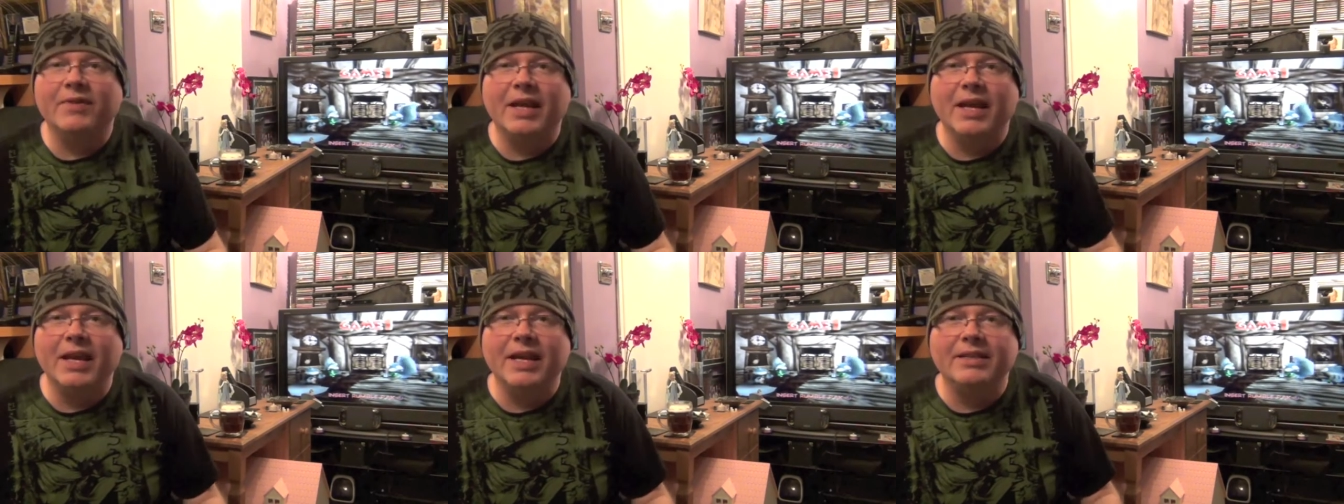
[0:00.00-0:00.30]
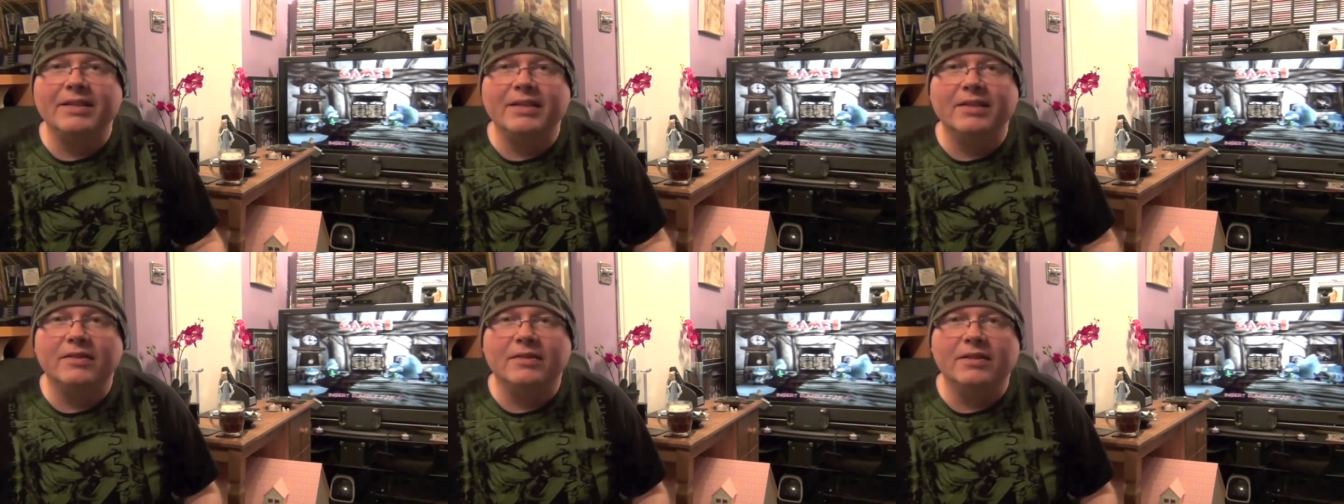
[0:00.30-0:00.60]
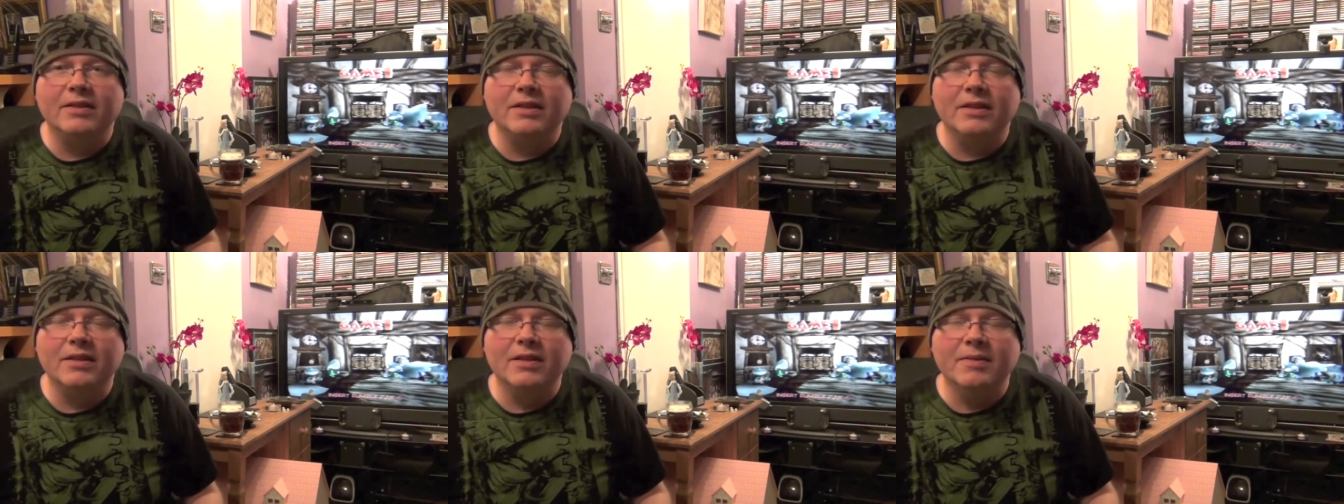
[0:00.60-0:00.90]
easy.
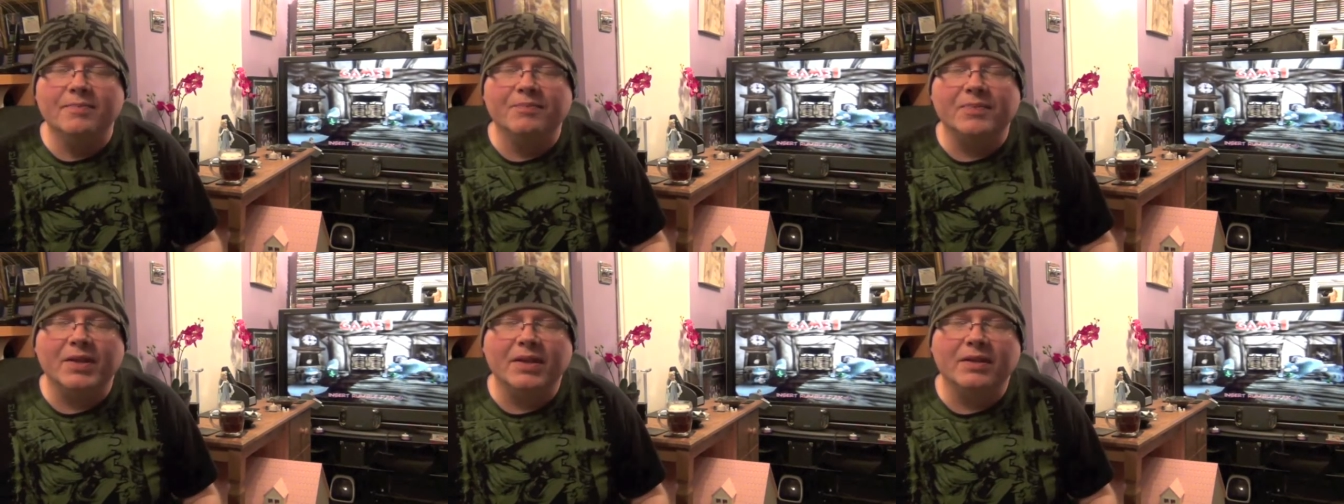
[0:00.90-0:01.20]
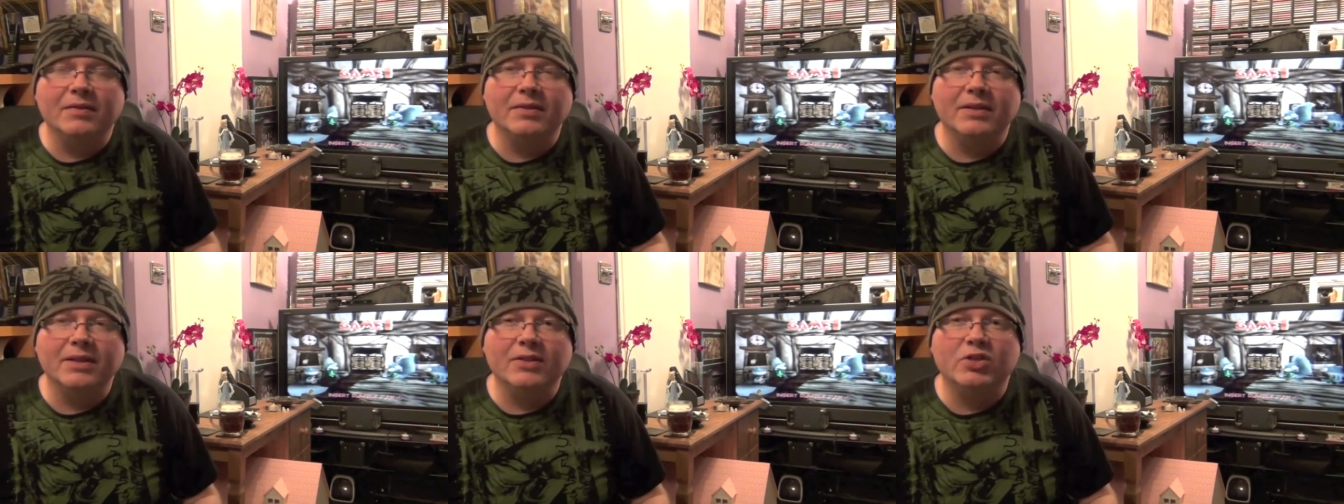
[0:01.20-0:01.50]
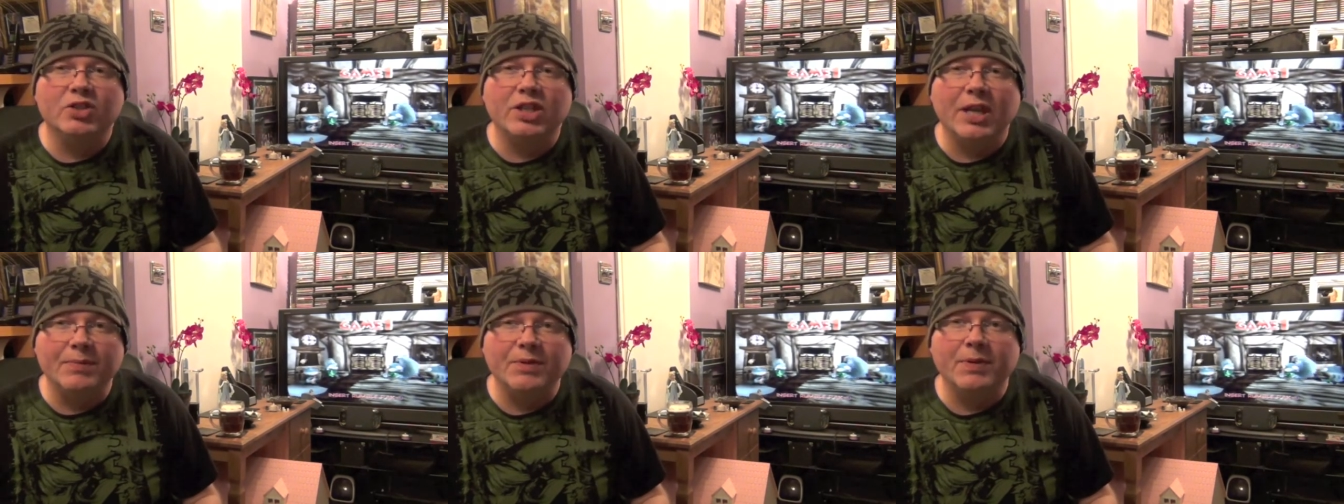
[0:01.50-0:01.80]

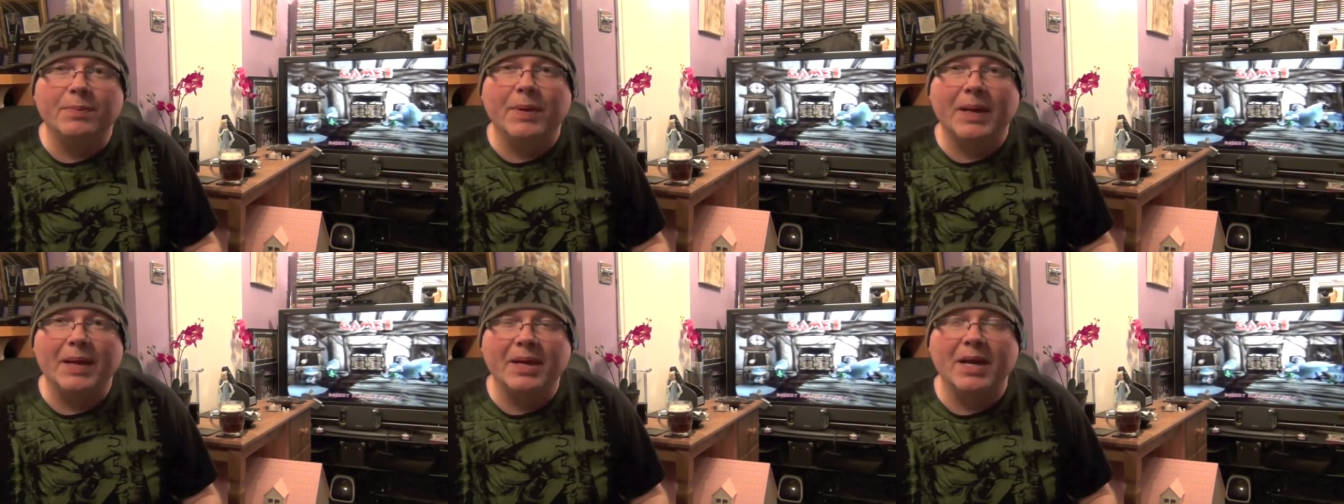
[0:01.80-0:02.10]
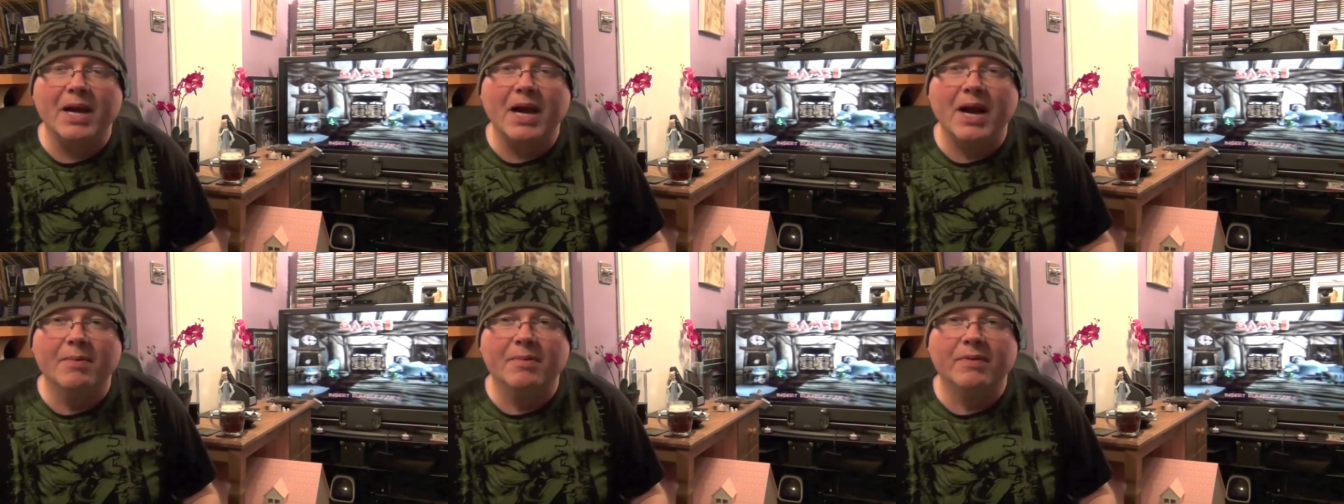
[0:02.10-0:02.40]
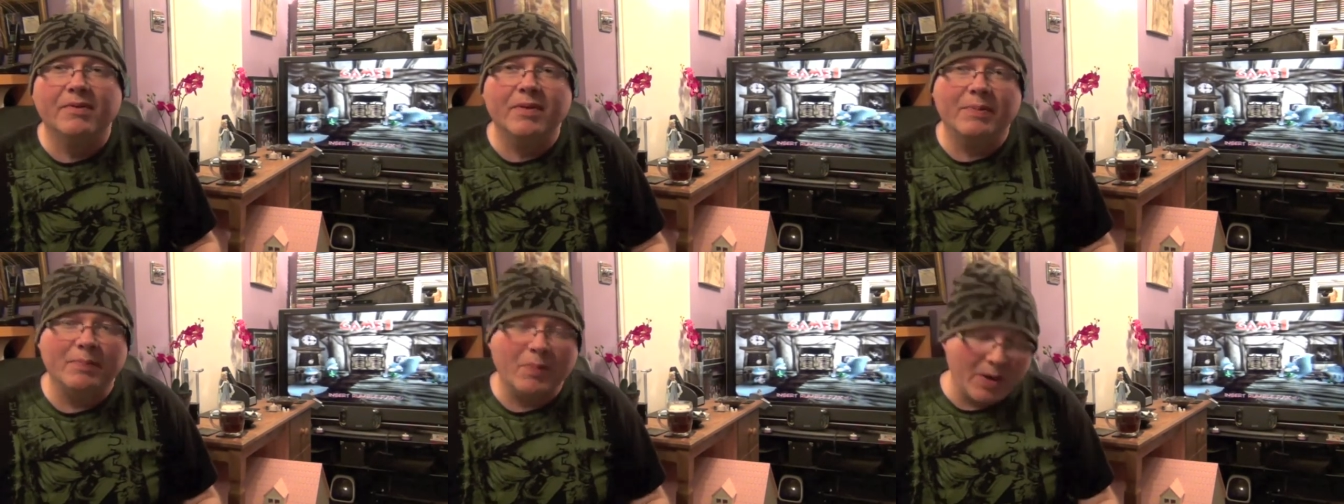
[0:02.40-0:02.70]
It's cheap to pick up
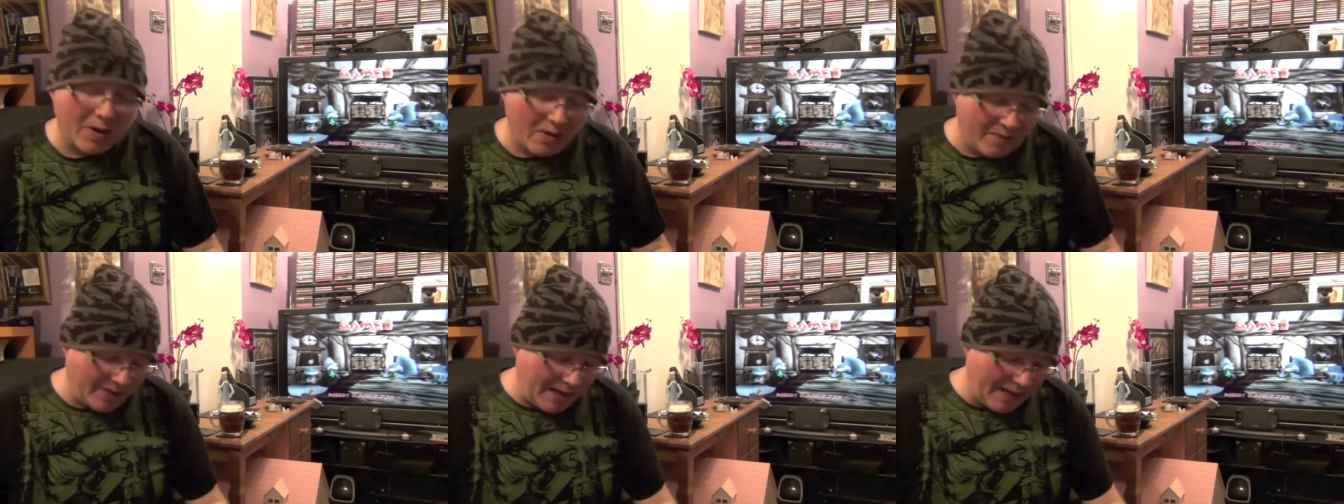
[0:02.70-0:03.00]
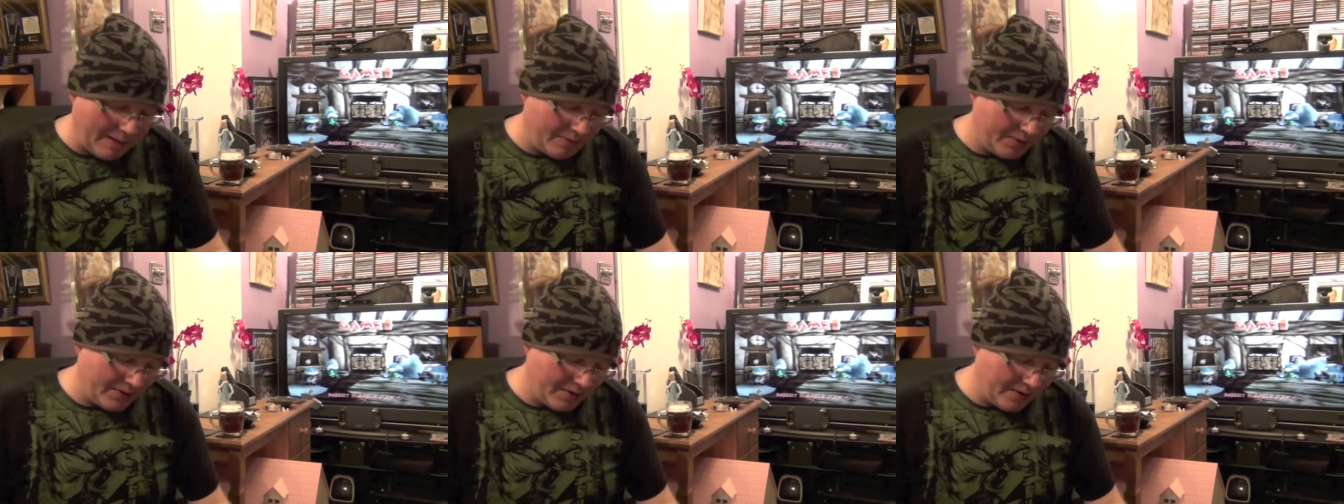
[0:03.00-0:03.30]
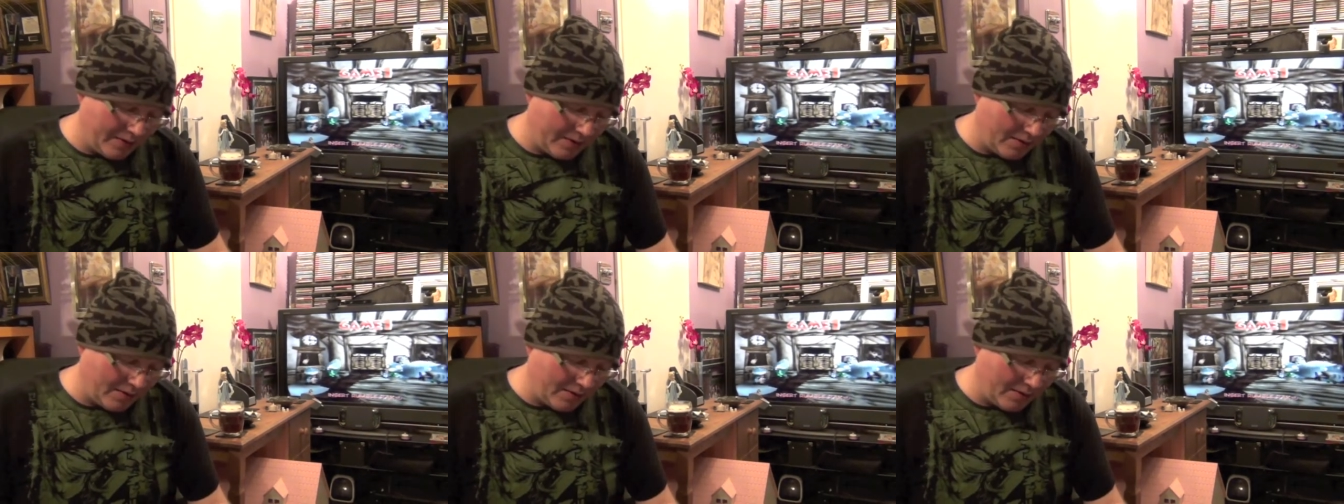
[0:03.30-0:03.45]
if you buy it on Amazon.